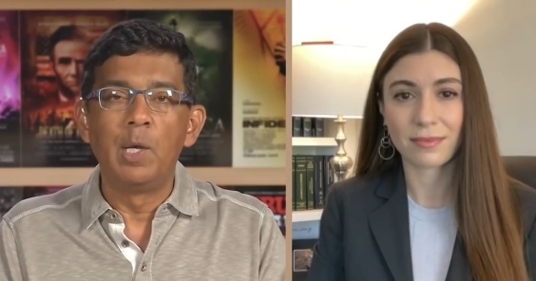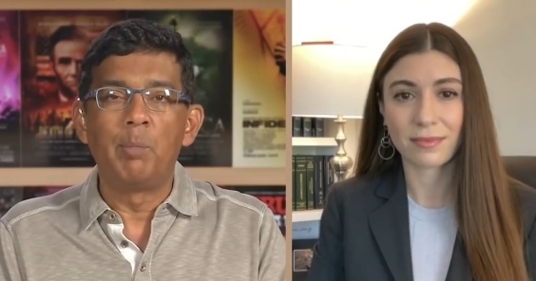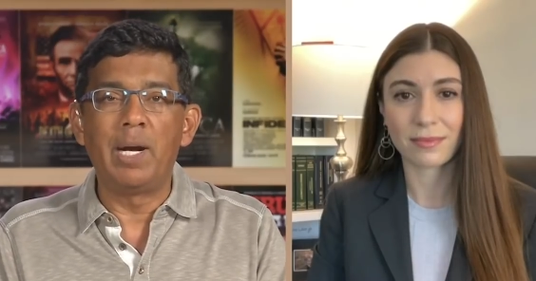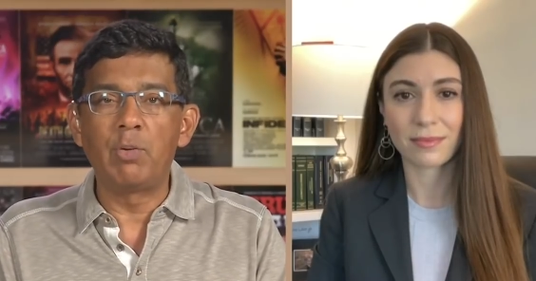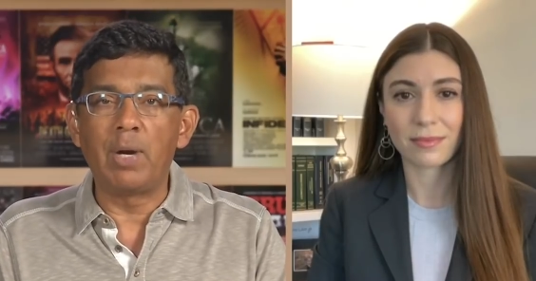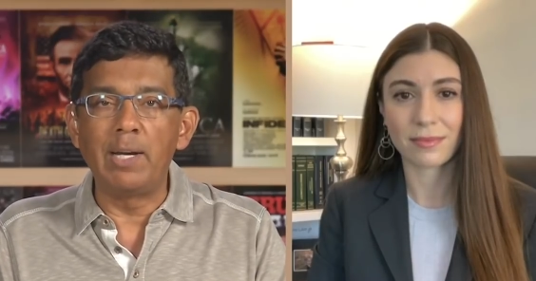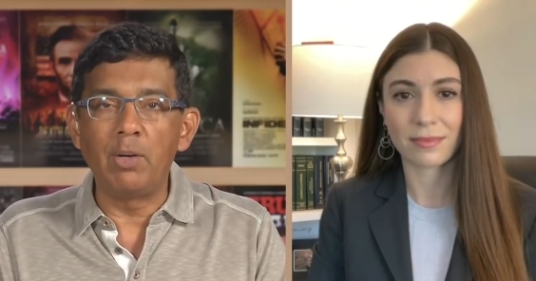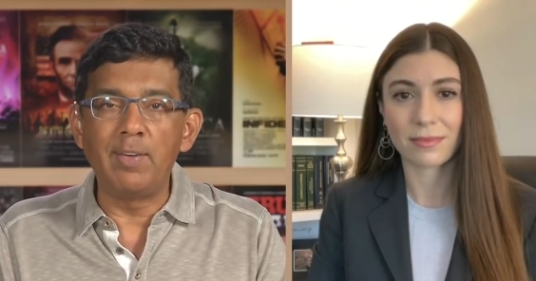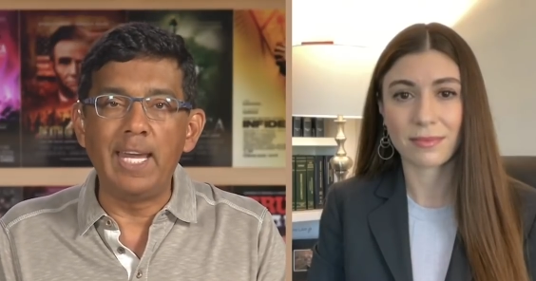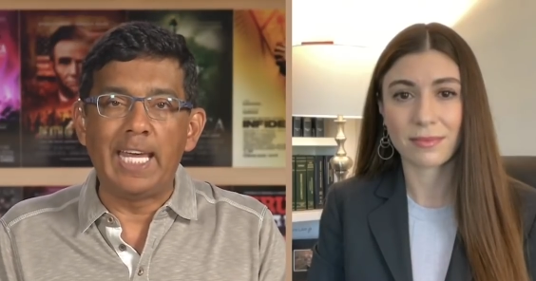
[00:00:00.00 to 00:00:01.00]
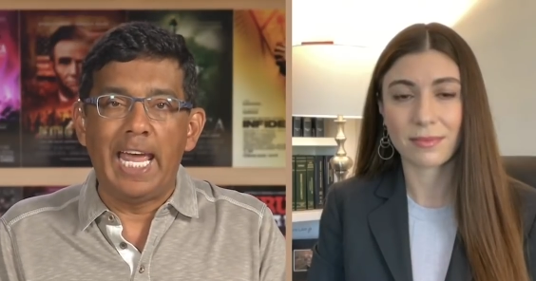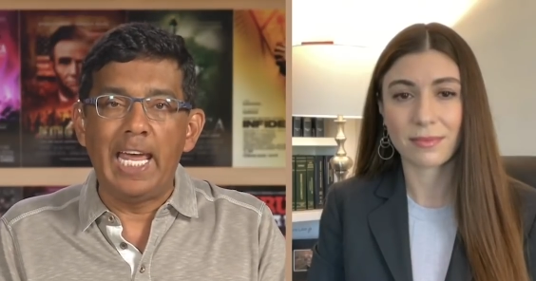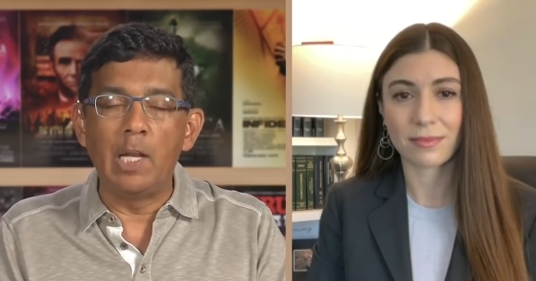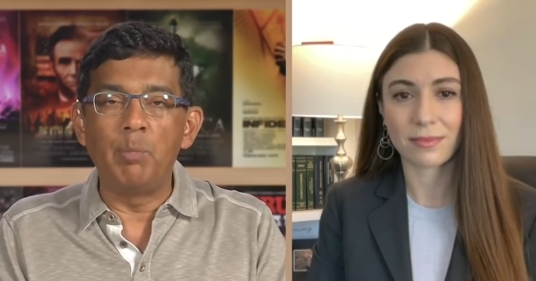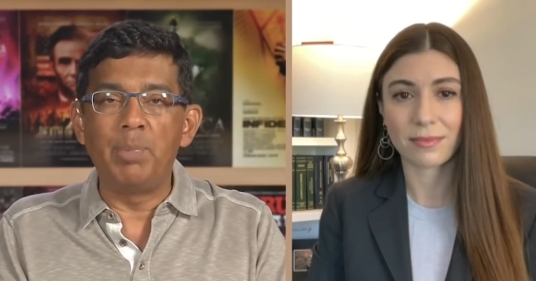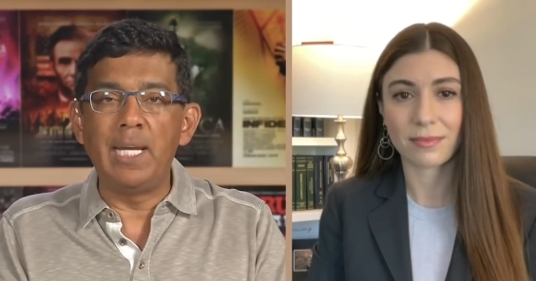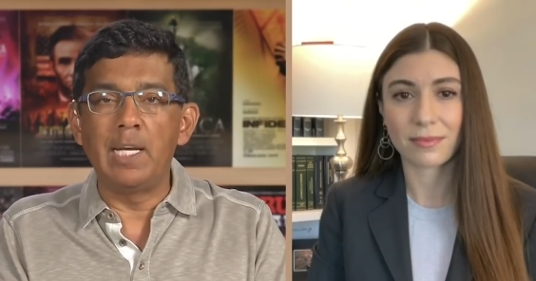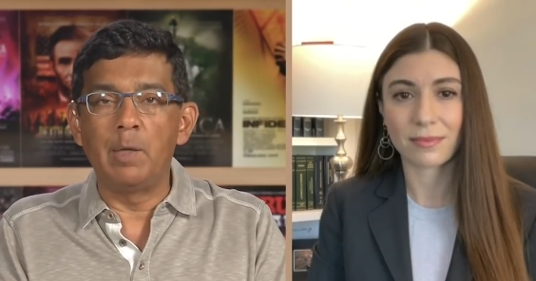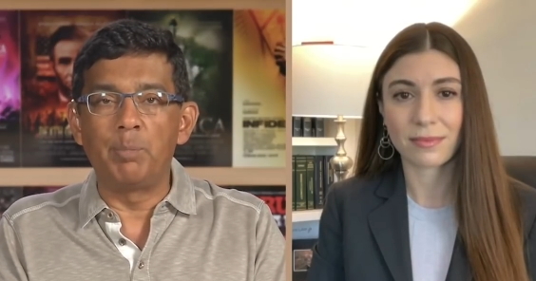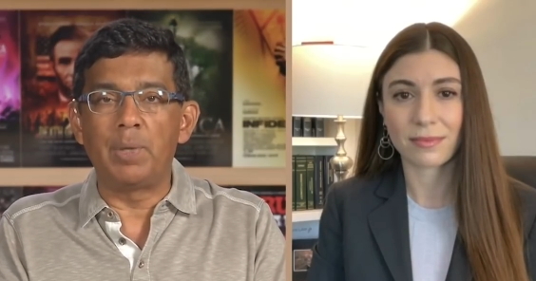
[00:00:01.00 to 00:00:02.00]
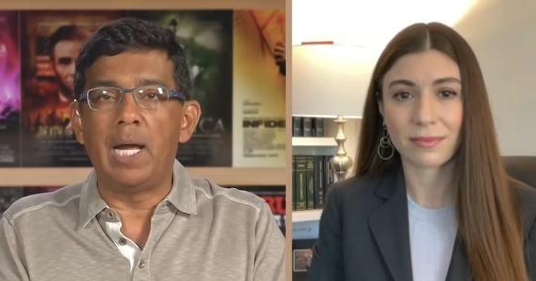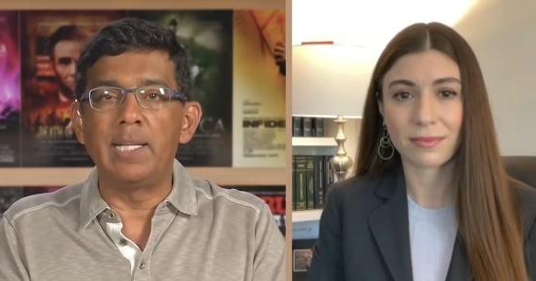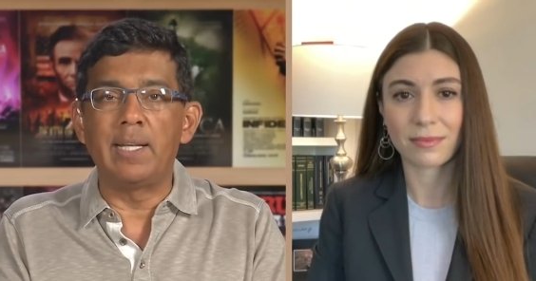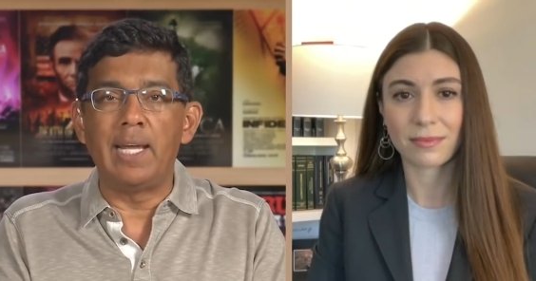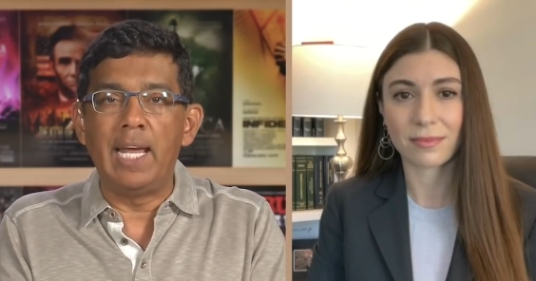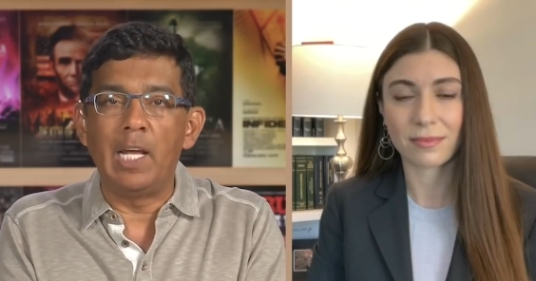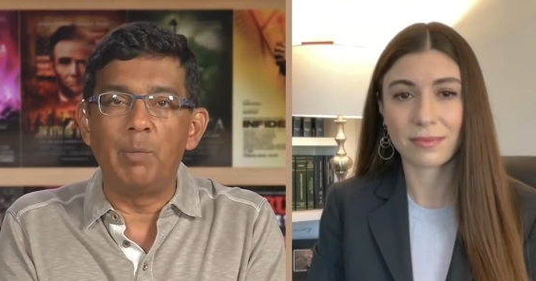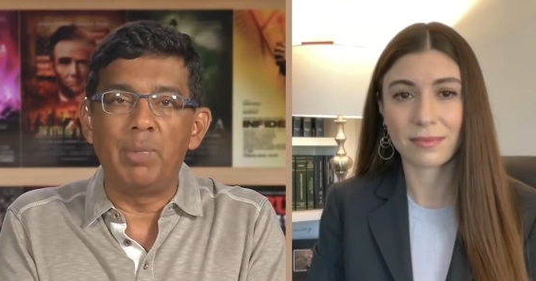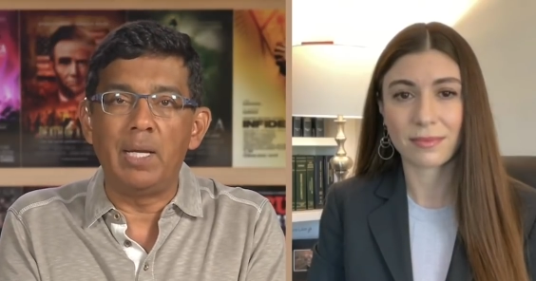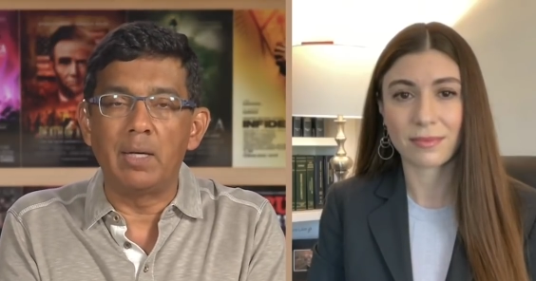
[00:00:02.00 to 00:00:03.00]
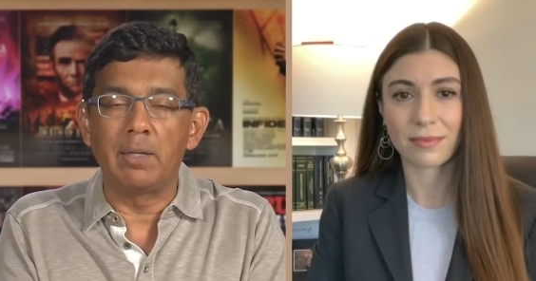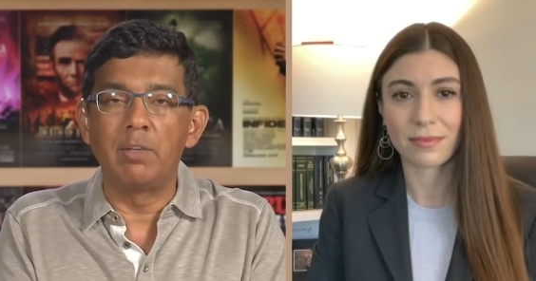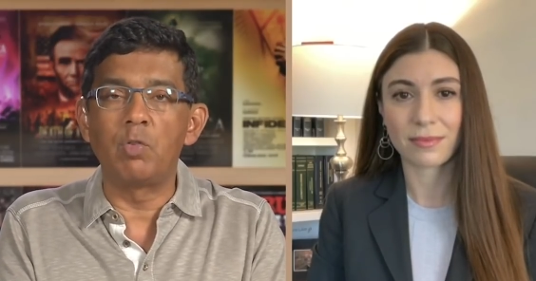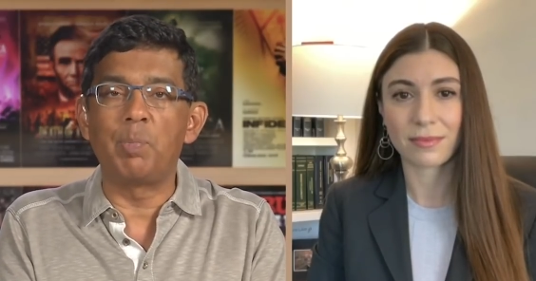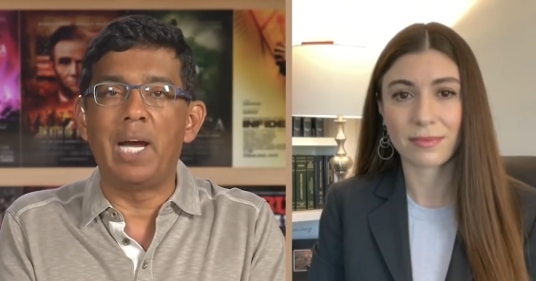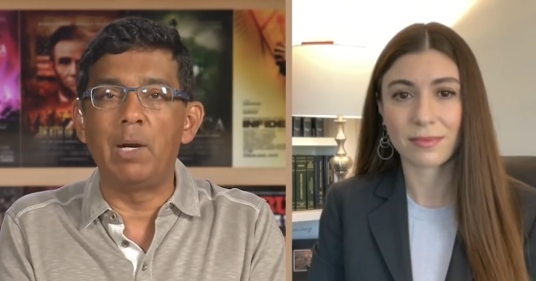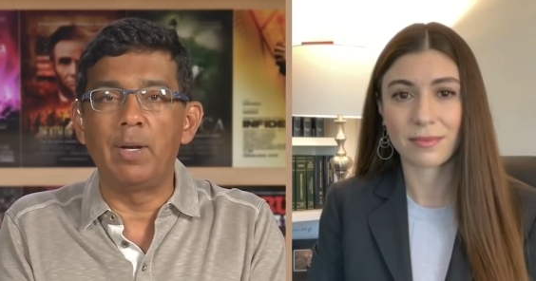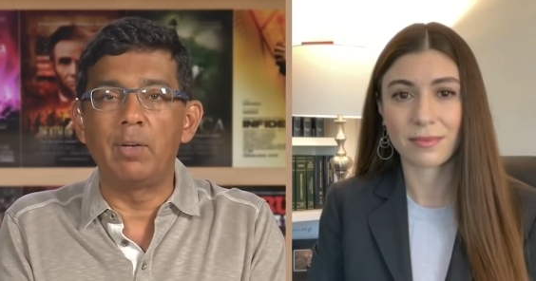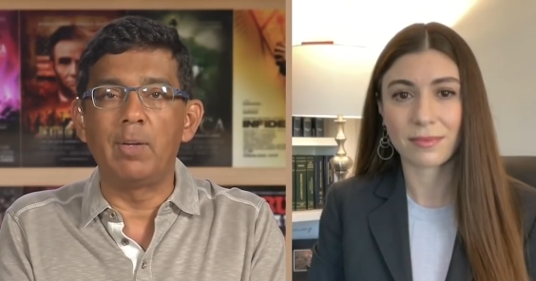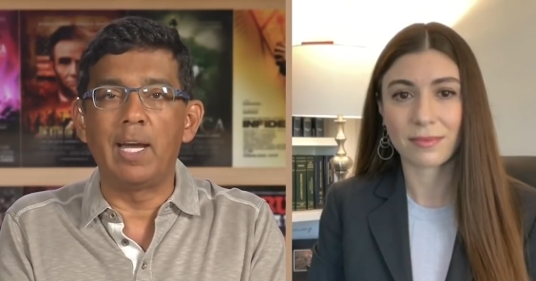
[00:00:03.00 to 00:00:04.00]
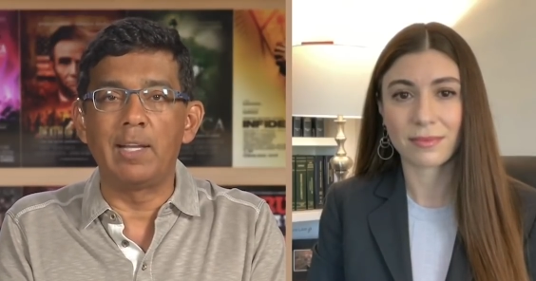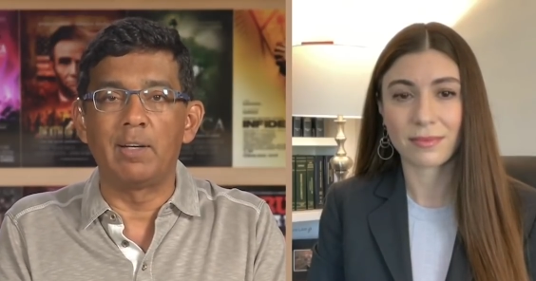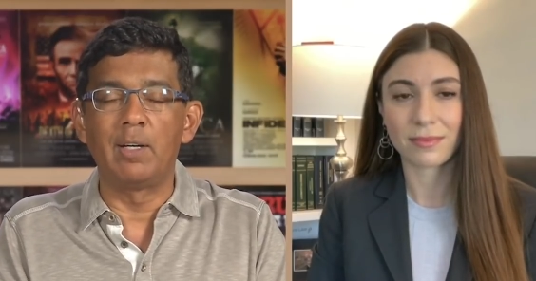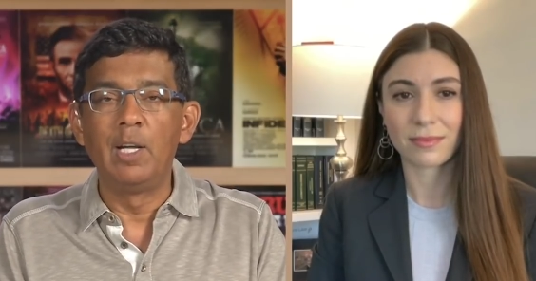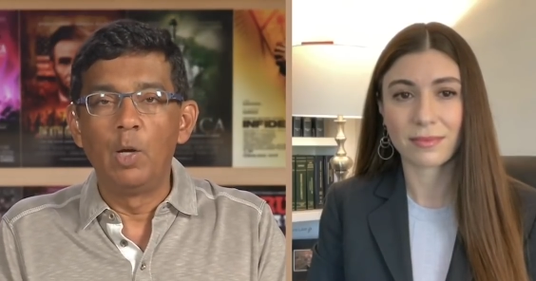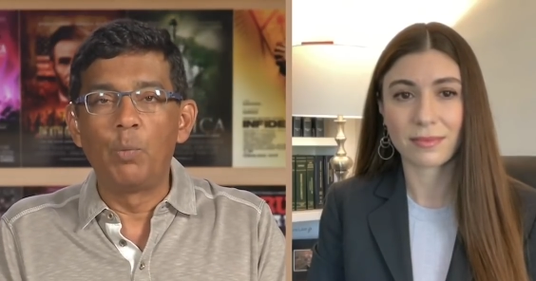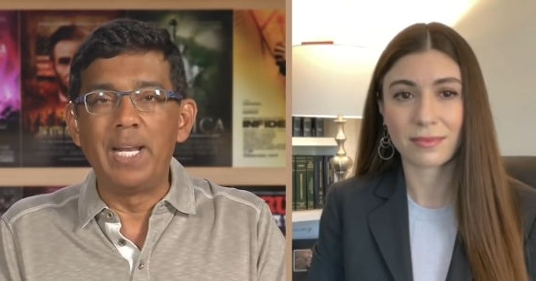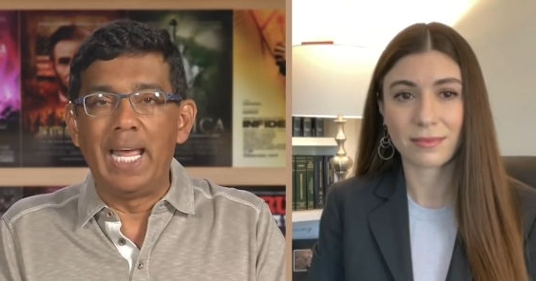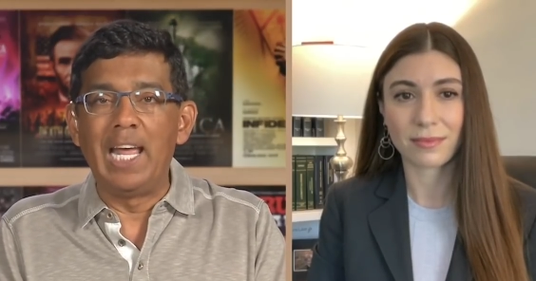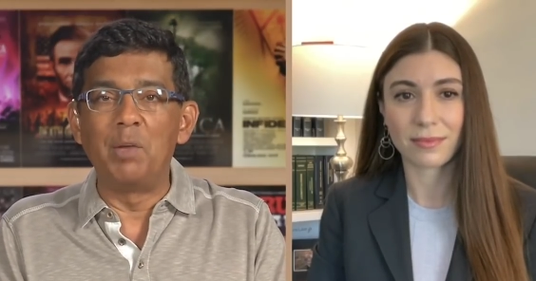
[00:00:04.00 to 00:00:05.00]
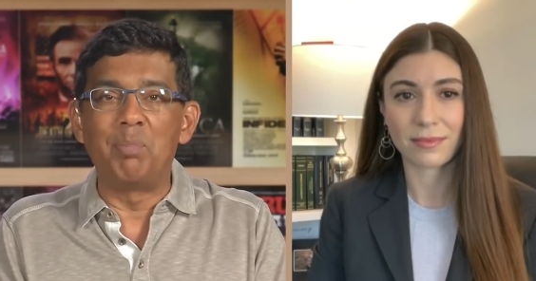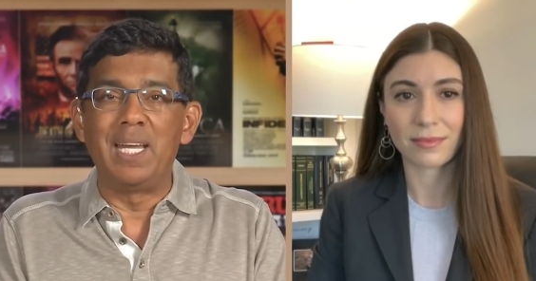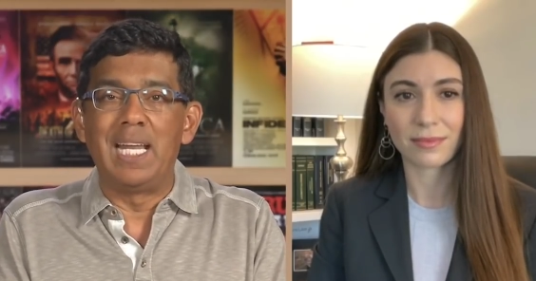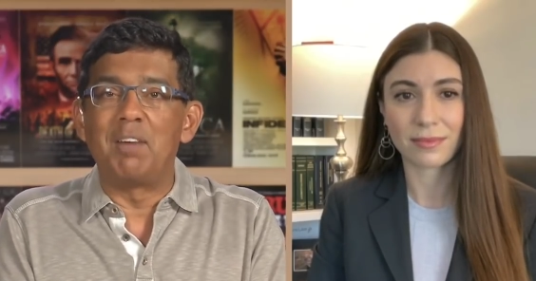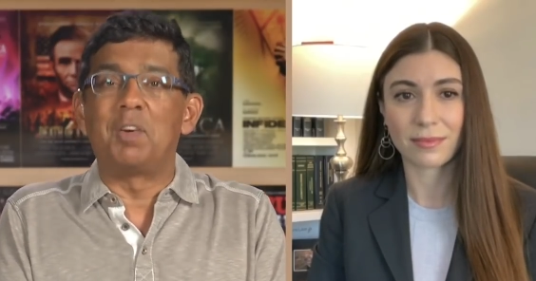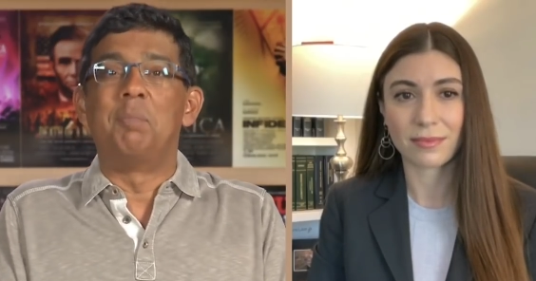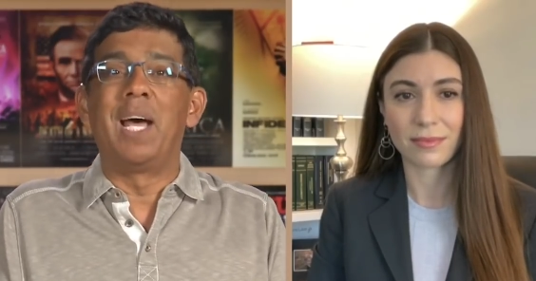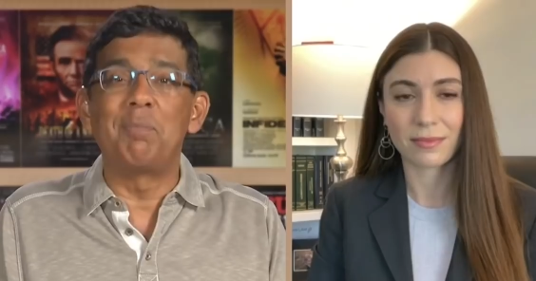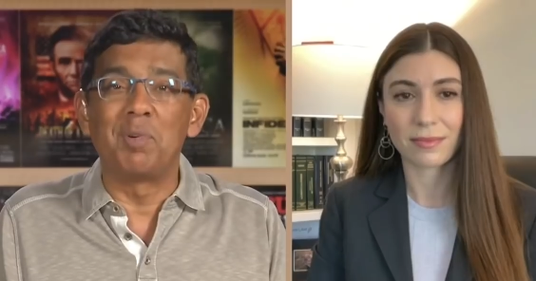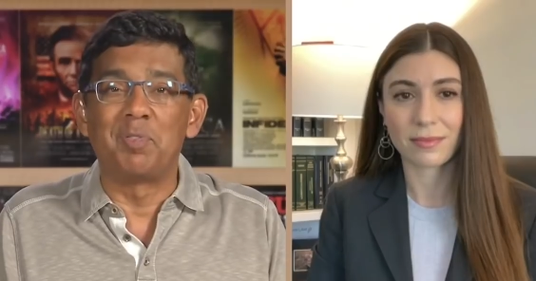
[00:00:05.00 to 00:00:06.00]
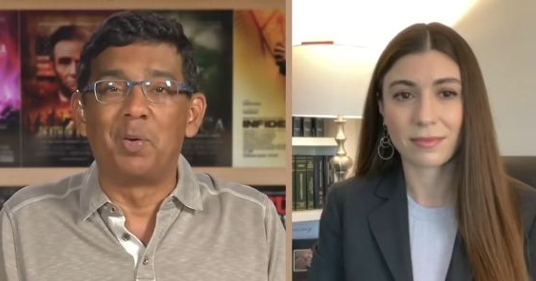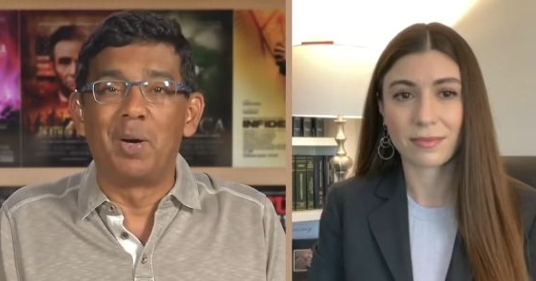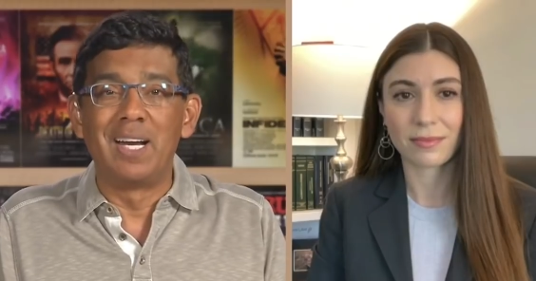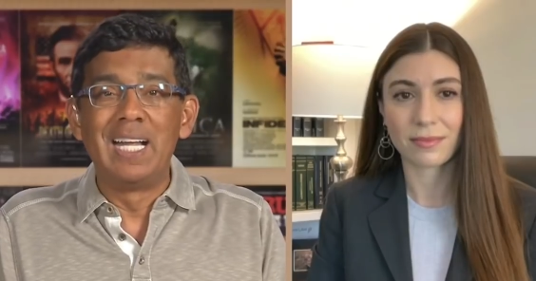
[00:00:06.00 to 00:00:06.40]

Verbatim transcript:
Speaker 1: by trying to take A and B and imply that A and B are conspiring together when A and B never met before